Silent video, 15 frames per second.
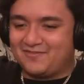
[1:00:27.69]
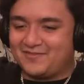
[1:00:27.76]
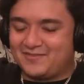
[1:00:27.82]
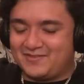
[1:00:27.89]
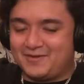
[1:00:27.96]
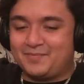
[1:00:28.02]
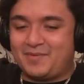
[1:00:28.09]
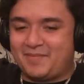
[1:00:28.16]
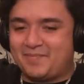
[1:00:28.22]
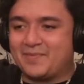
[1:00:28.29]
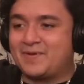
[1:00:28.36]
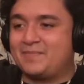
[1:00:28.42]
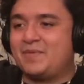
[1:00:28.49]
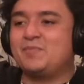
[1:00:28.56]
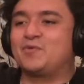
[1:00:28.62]
It'd
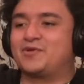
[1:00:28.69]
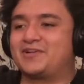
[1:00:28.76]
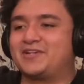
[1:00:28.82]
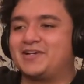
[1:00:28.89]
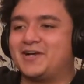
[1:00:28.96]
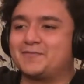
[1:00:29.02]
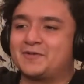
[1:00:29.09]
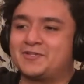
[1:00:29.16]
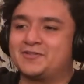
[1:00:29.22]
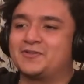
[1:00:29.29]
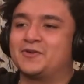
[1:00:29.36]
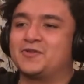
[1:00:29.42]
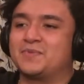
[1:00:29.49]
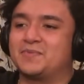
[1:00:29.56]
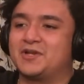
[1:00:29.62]
be more economic to throw
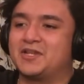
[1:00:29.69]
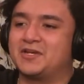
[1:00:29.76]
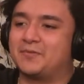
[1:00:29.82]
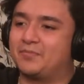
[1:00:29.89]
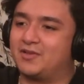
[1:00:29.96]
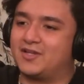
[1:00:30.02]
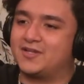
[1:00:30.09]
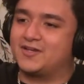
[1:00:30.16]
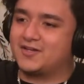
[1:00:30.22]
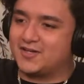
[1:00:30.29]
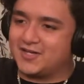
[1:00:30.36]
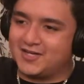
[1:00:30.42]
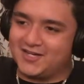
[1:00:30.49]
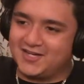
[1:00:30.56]
the money in a blender.